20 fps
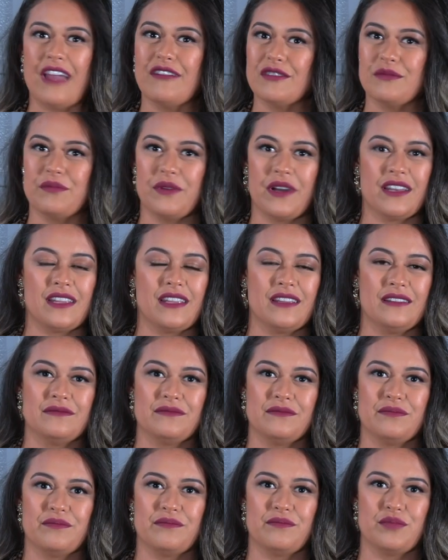Everybody
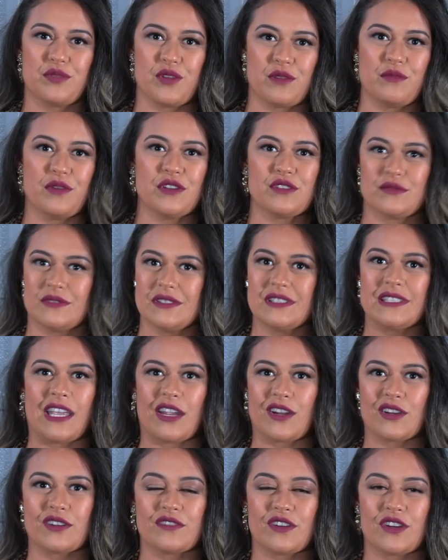pretty much was
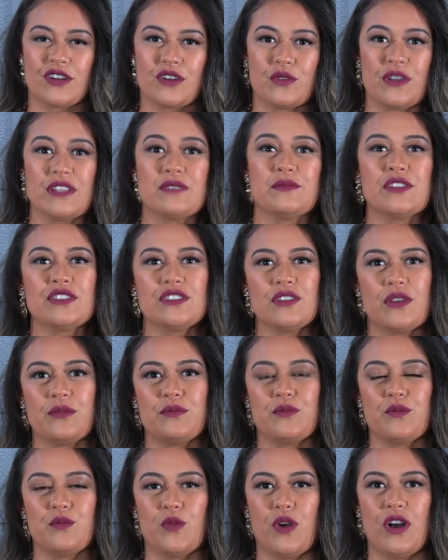scared of her, especially,
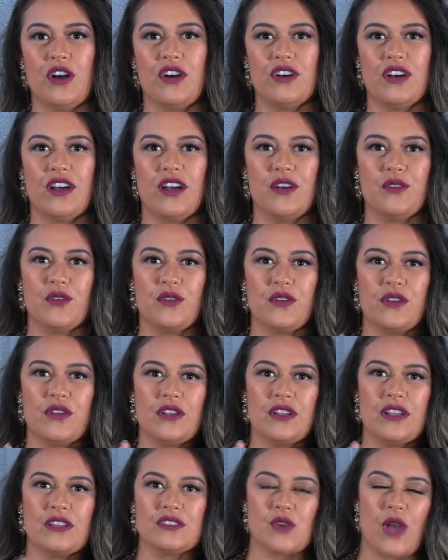well,
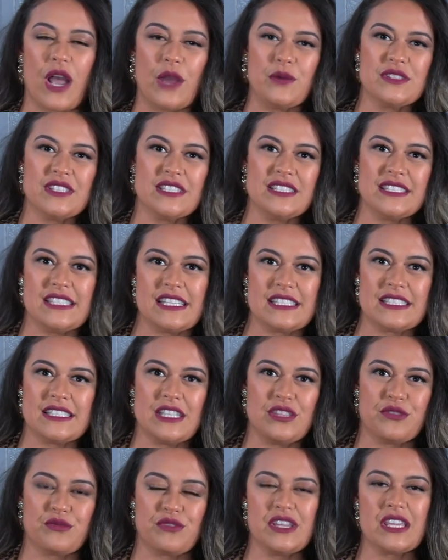so I was in
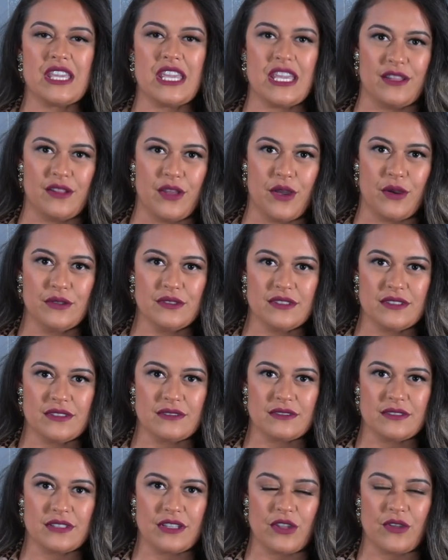63 kilos.
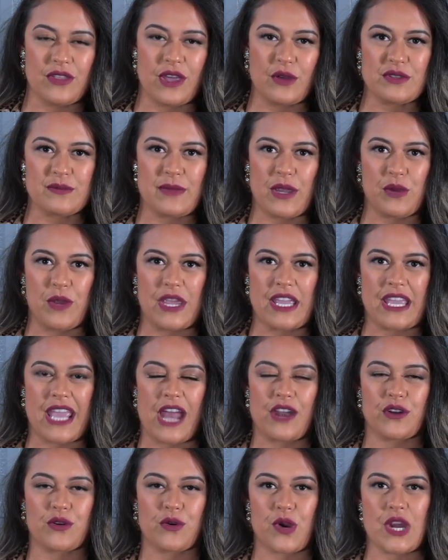You know, that was my weight
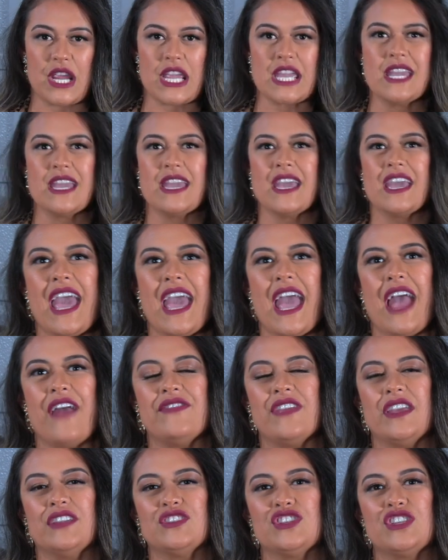category.
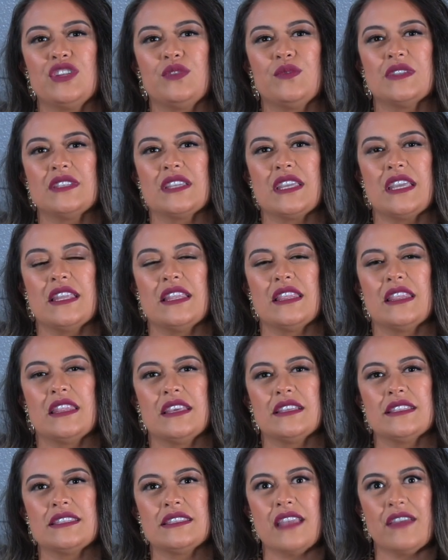And then she was in
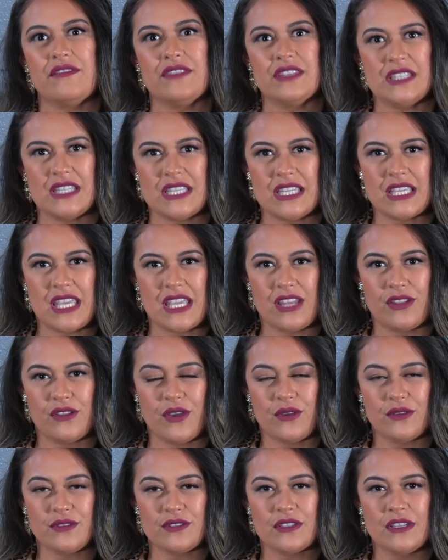the 70
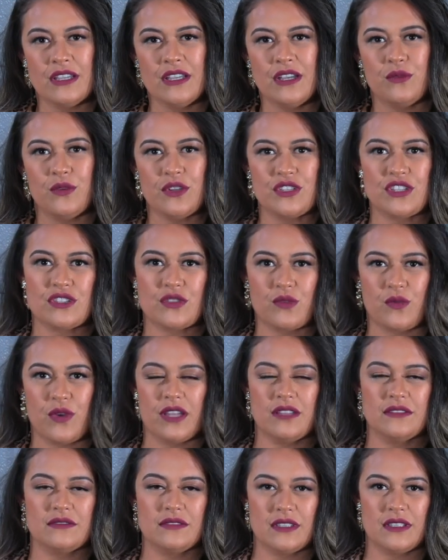kilos, which is the
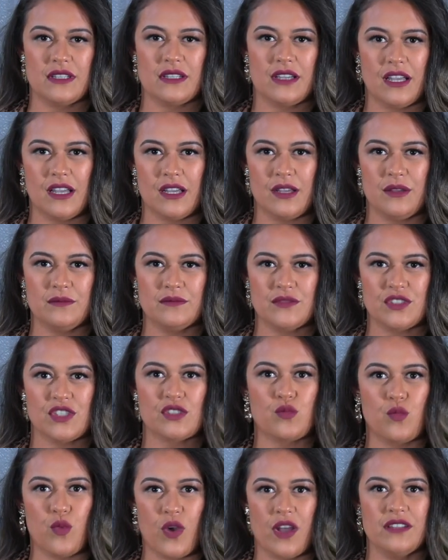one,
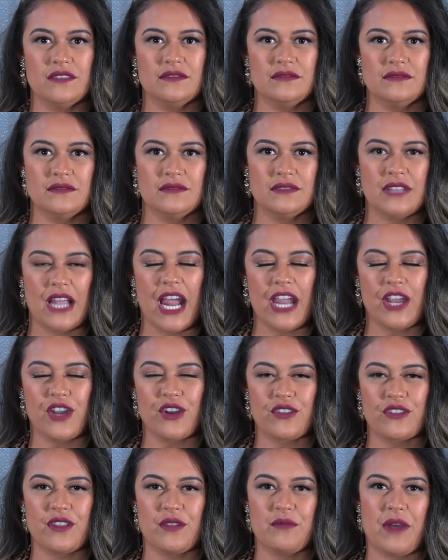just one
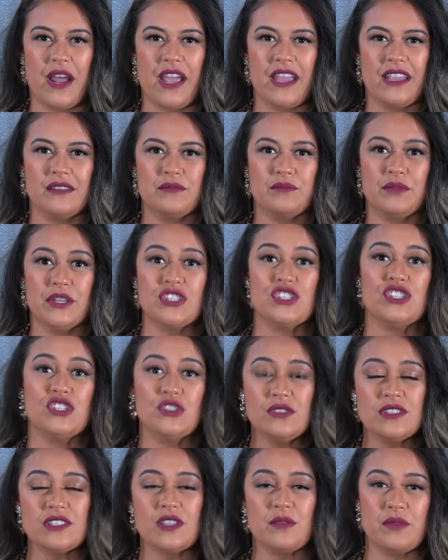higher than mine. But she
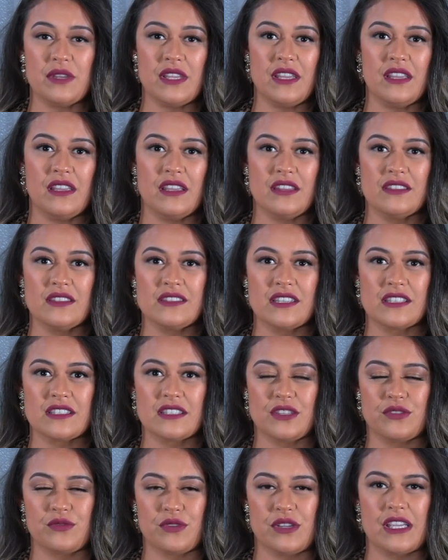used to be in the
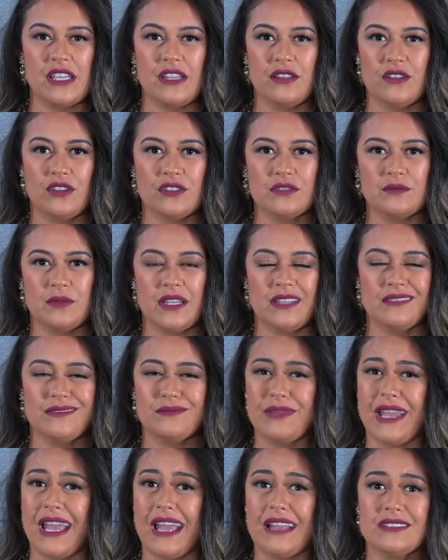63 kilos, but
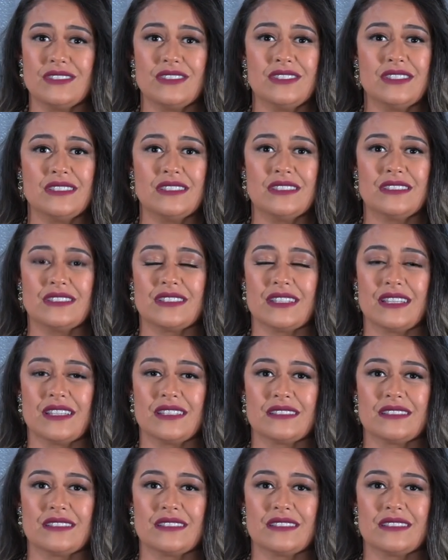man, she's